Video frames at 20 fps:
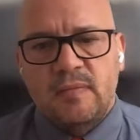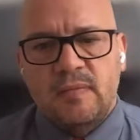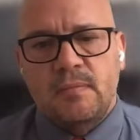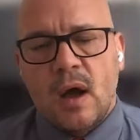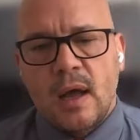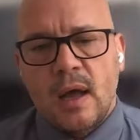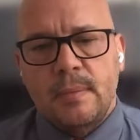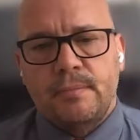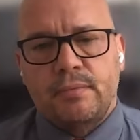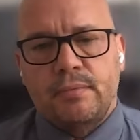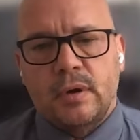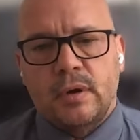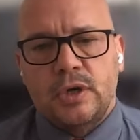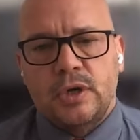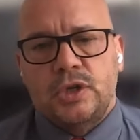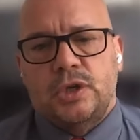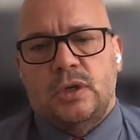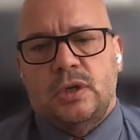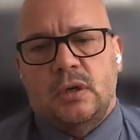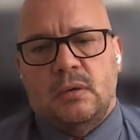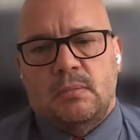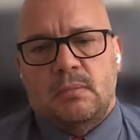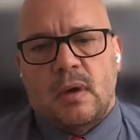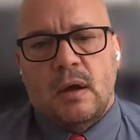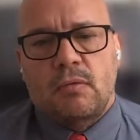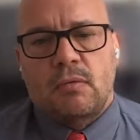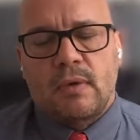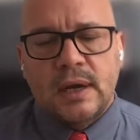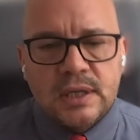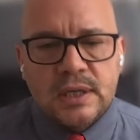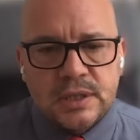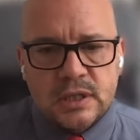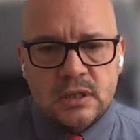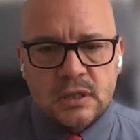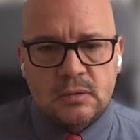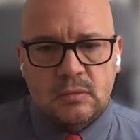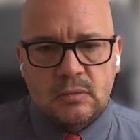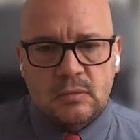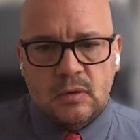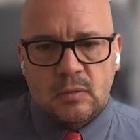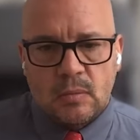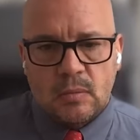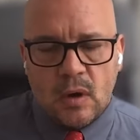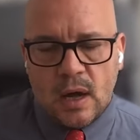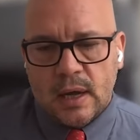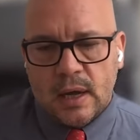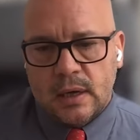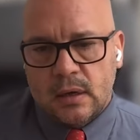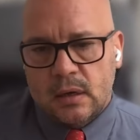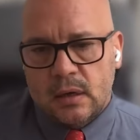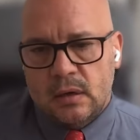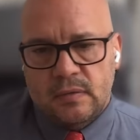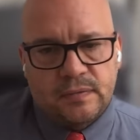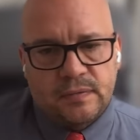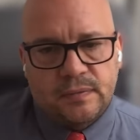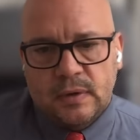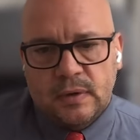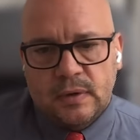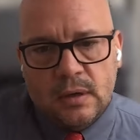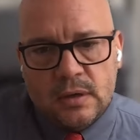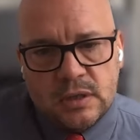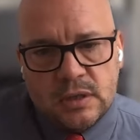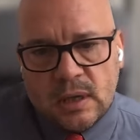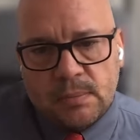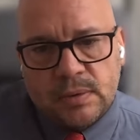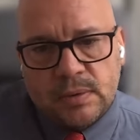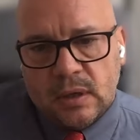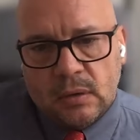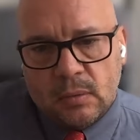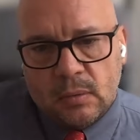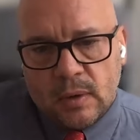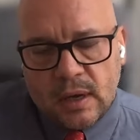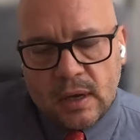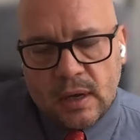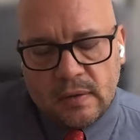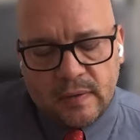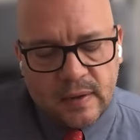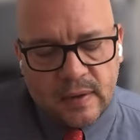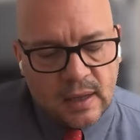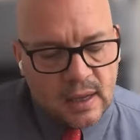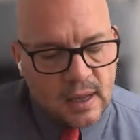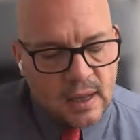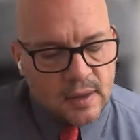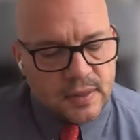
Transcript: of my oppression and my racism or my kind of you know something or whatever.